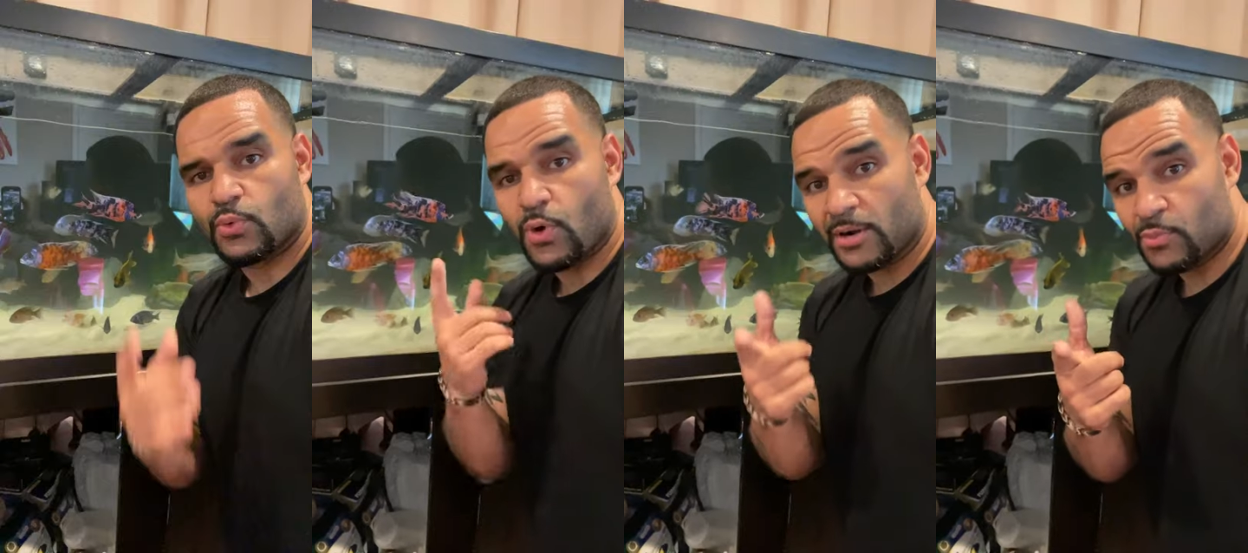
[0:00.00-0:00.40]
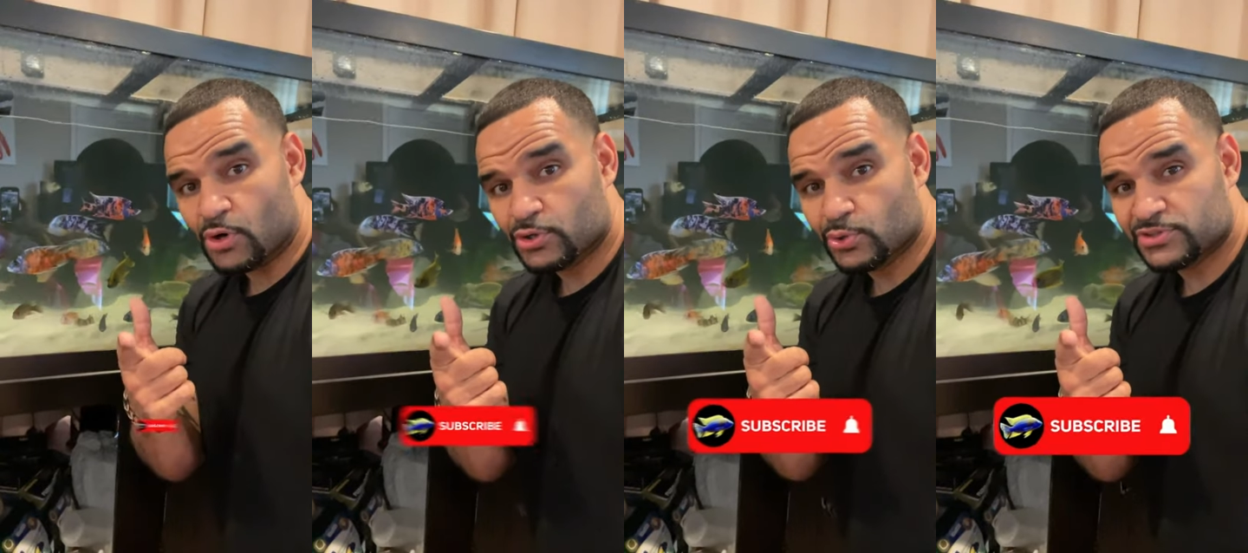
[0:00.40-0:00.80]
Want
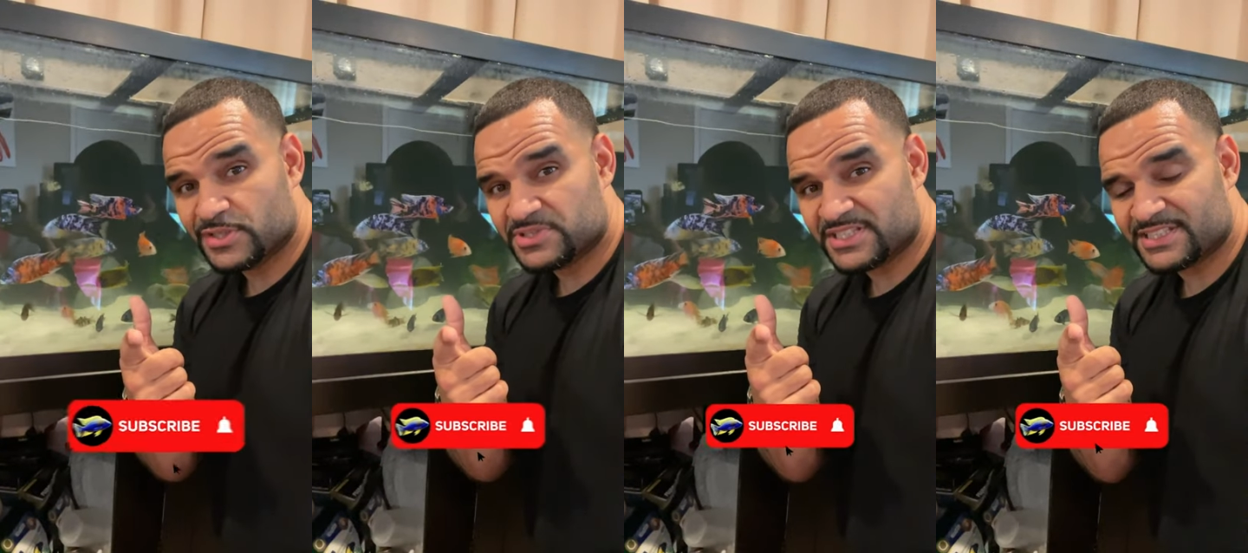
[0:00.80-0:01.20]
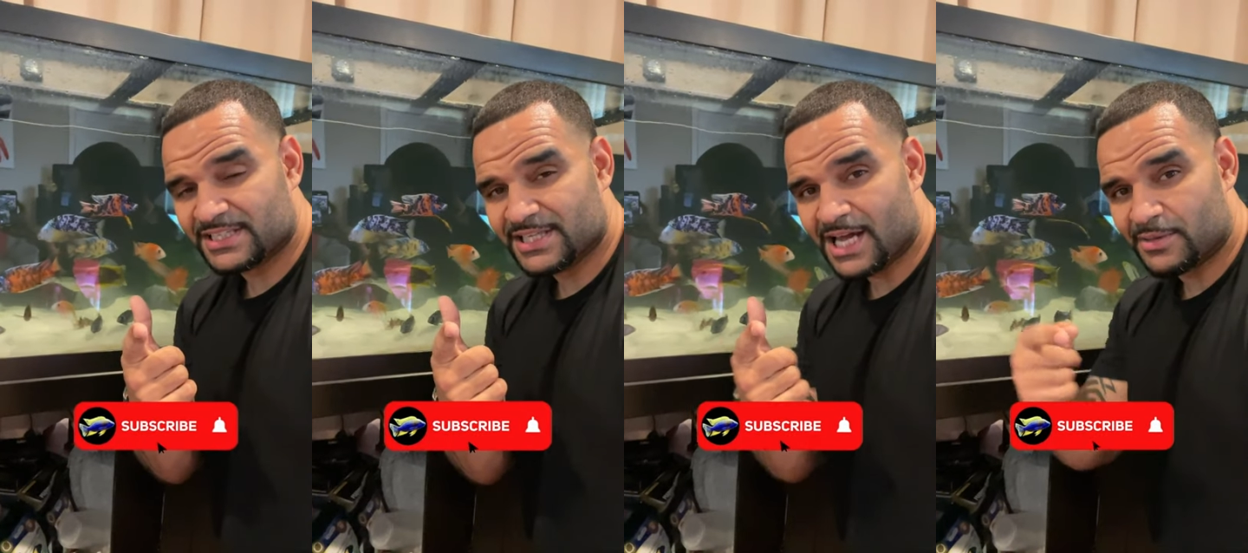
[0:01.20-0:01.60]
more cool tips just
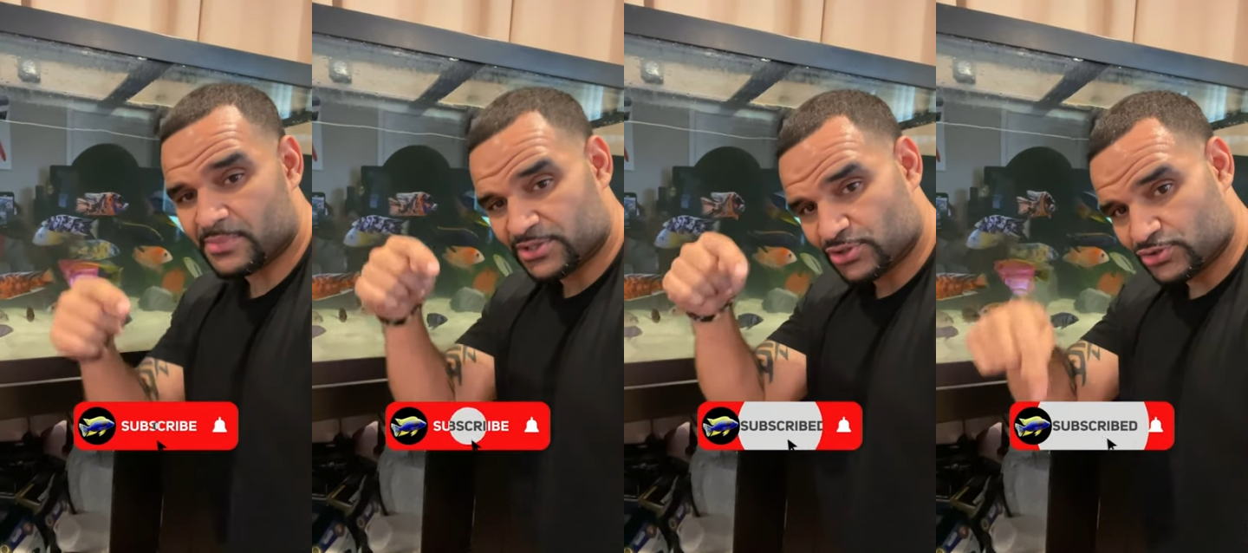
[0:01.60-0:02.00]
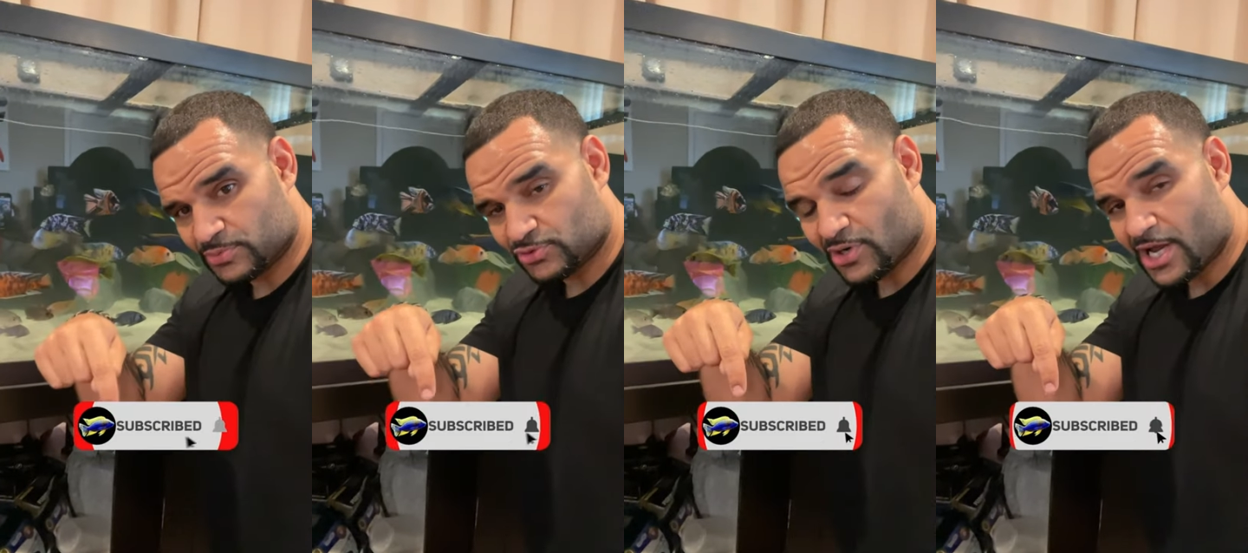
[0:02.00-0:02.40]
like that? Make sure you
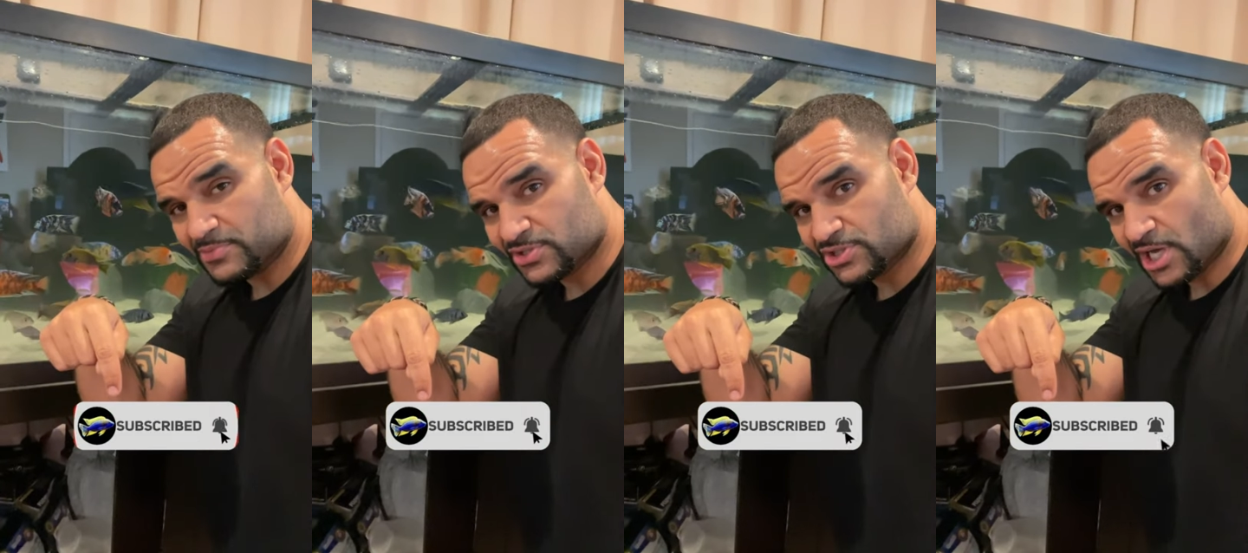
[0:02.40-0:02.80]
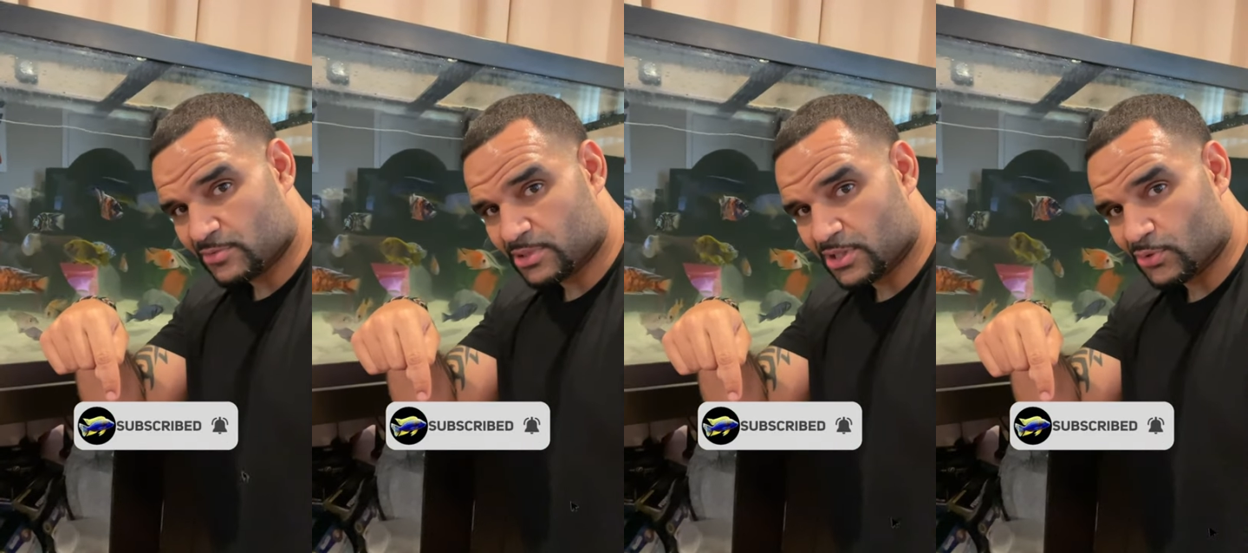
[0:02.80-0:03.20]
subscribe to the
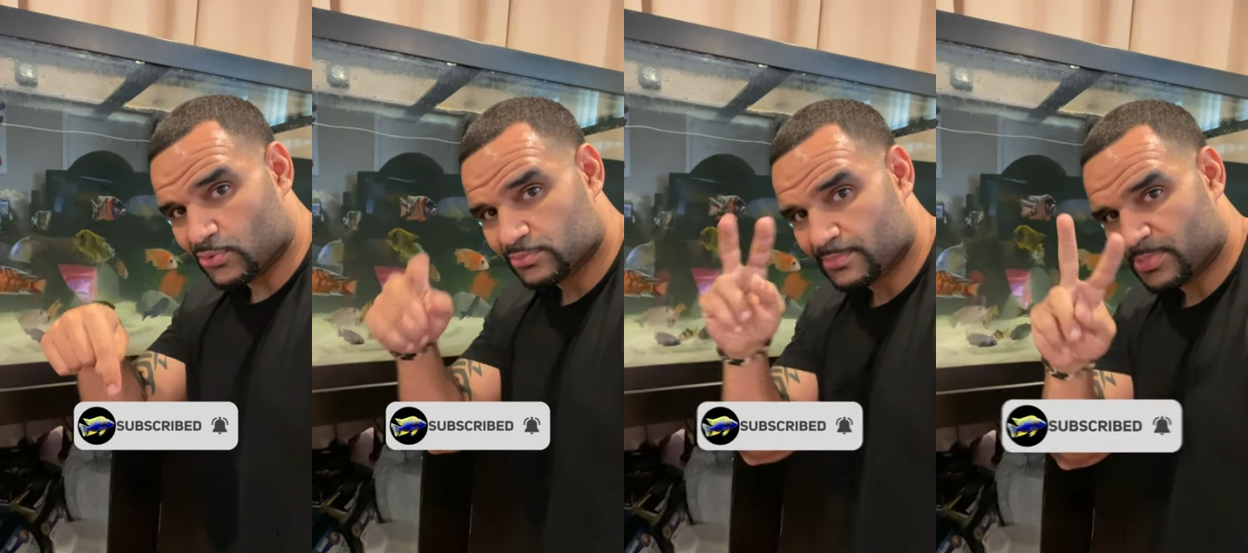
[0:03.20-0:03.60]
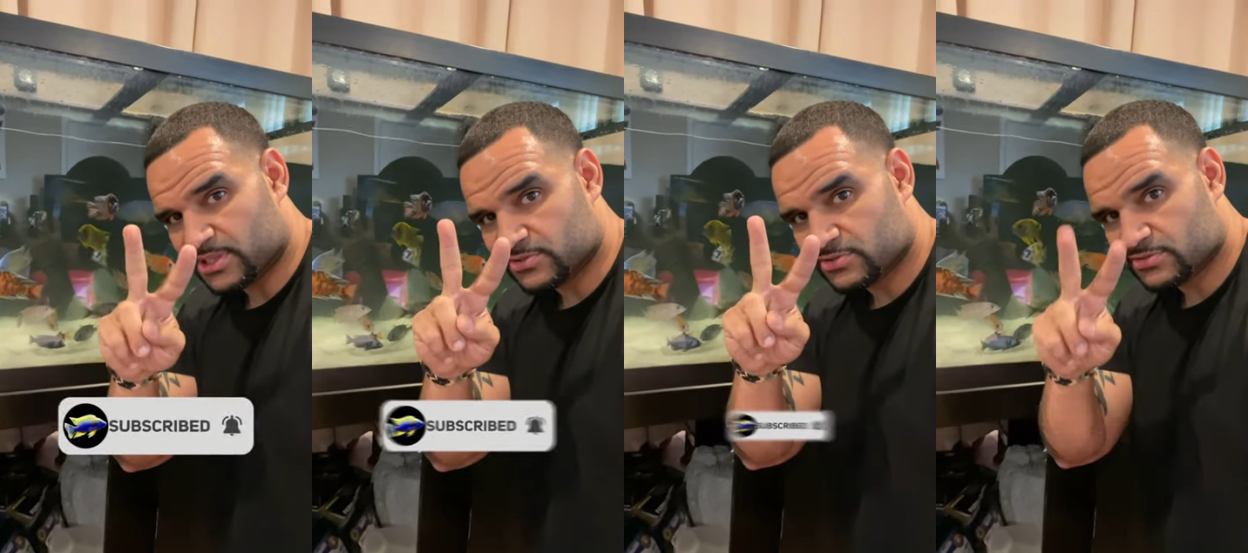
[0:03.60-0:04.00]
channel below. Peace.